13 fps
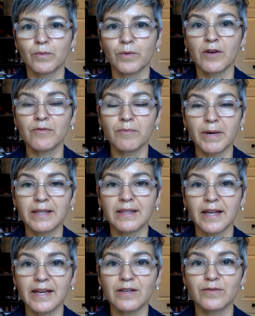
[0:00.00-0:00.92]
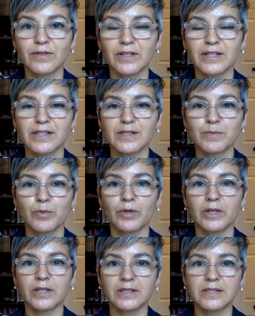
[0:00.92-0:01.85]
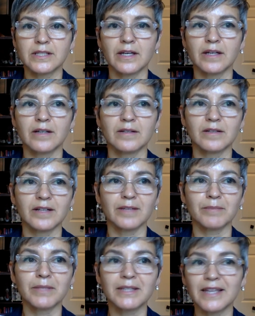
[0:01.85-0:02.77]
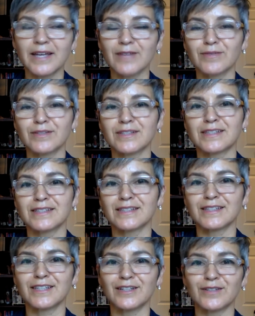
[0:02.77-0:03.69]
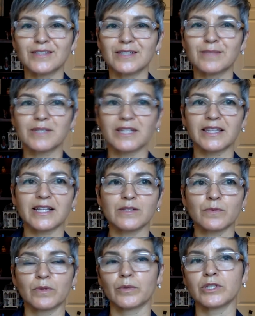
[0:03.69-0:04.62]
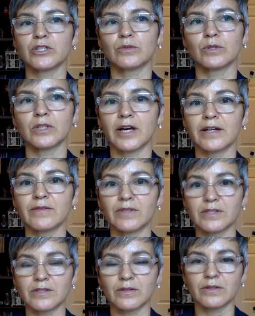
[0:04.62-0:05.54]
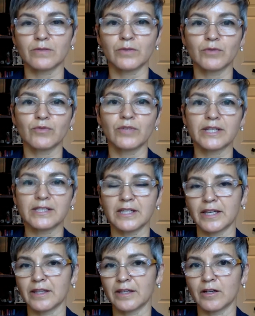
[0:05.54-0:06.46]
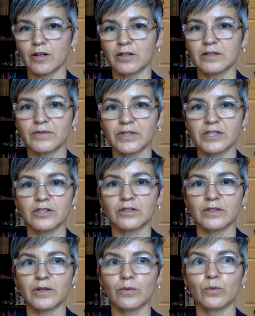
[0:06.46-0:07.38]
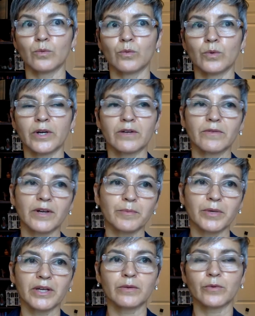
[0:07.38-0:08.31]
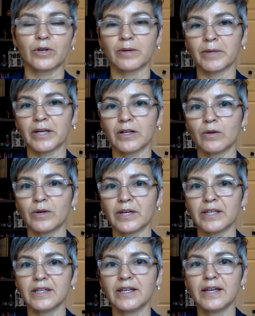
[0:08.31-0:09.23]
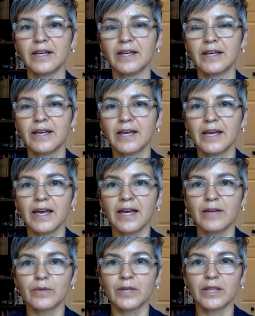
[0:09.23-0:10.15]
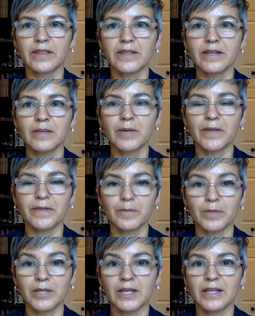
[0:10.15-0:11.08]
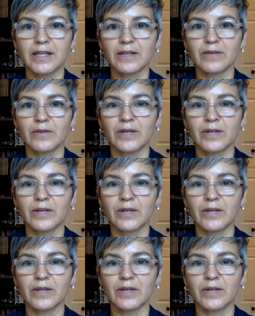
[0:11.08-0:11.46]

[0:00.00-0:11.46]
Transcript: of my life, and at this point, at midlife, is it seems like that's when we do a lot of this reflecting. I think all of us do. Like, where have I been? Where am I going? And when I think about the beginning,